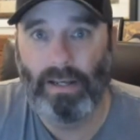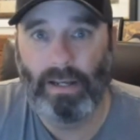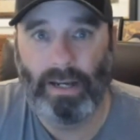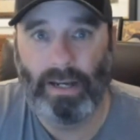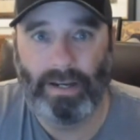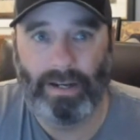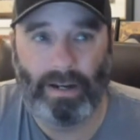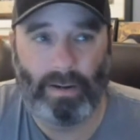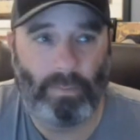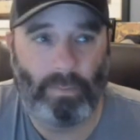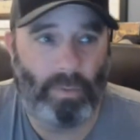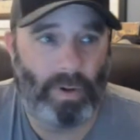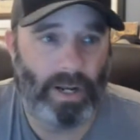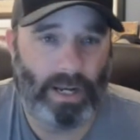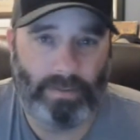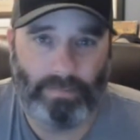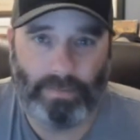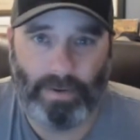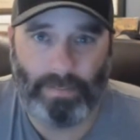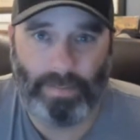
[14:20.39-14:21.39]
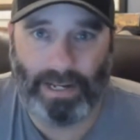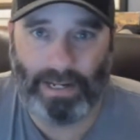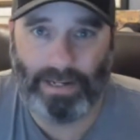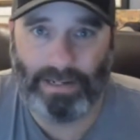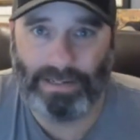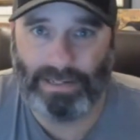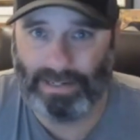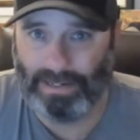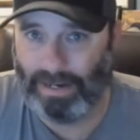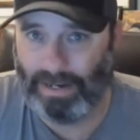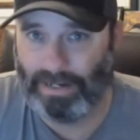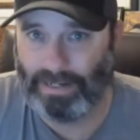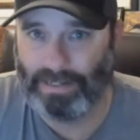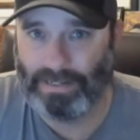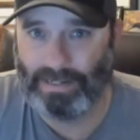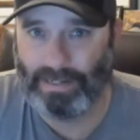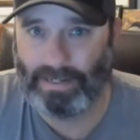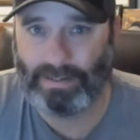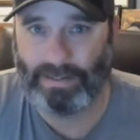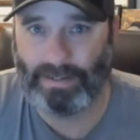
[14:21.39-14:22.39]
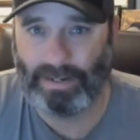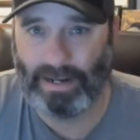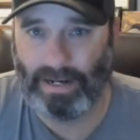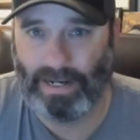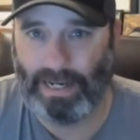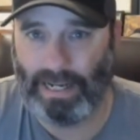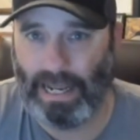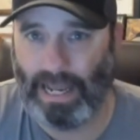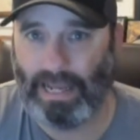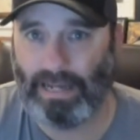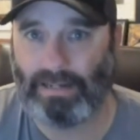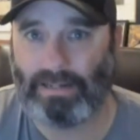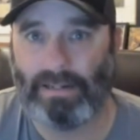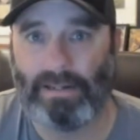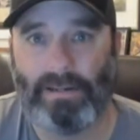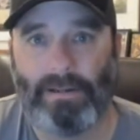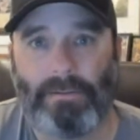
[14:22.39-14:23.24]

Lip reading: He ended up winning MVPs in 96 and 98.